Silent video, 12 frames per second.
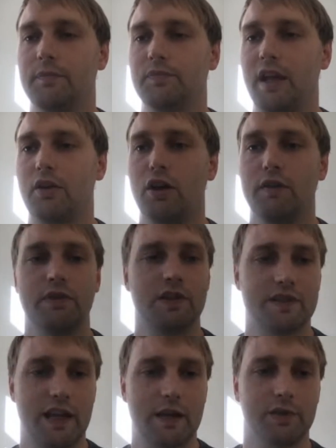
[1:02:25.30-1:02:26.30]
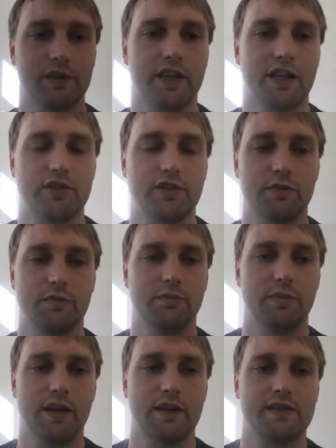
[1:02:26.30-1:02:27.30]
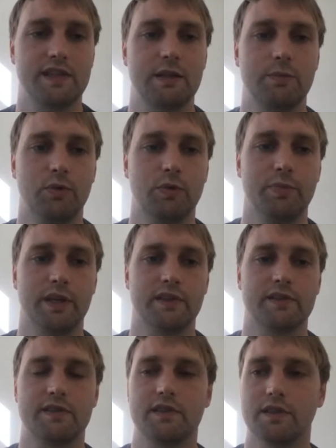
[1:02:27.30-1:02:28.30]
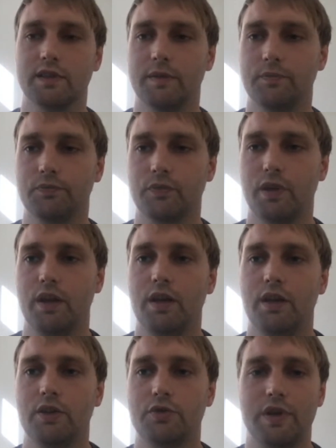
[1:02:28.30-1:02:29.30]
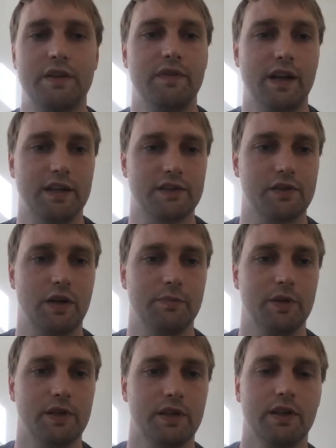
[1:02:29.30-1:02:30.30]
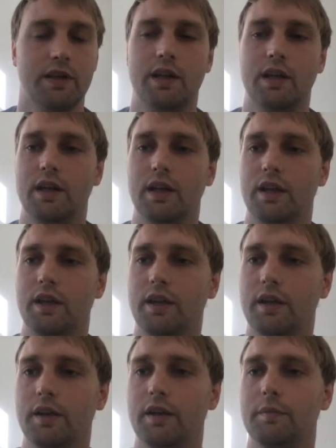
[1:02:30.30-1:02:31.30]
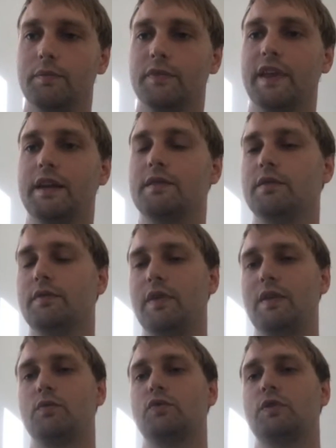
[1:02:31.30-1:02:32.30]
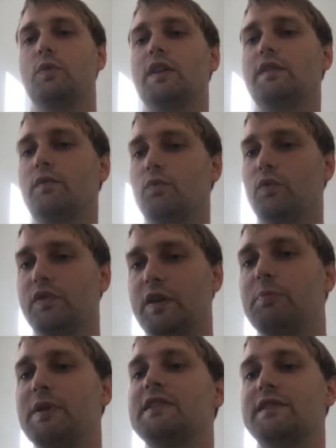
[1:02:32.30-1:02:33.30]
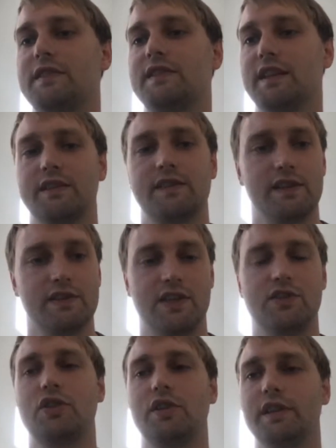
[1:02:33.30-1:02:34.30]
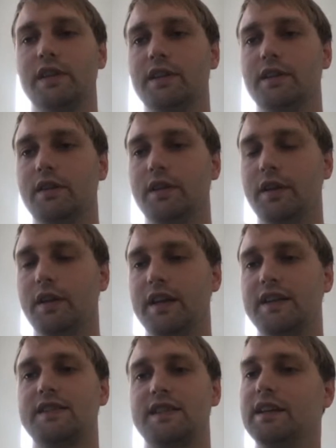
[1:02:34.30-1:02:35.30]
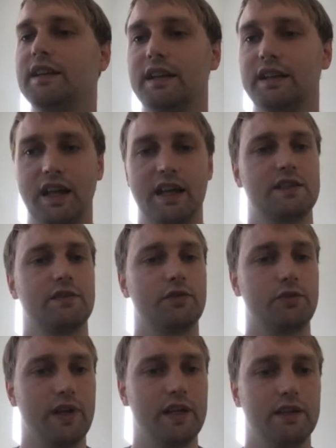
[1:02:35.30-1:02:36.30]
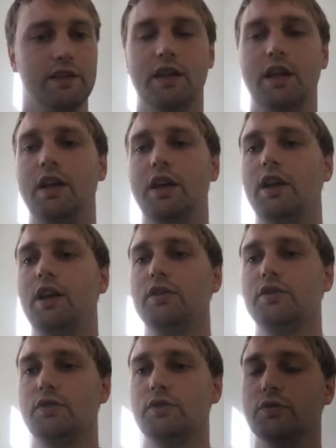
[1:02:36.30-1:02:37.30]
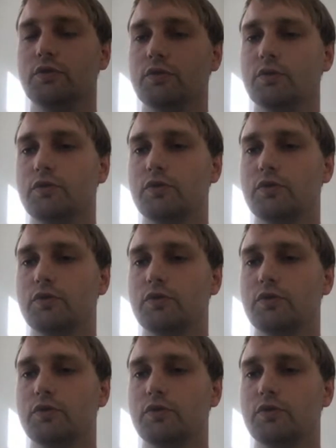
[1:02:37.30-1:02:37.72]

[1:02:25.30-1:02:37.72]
governance application by a Singapore-based trade finance company. So what their business is essentially extending lines of credit to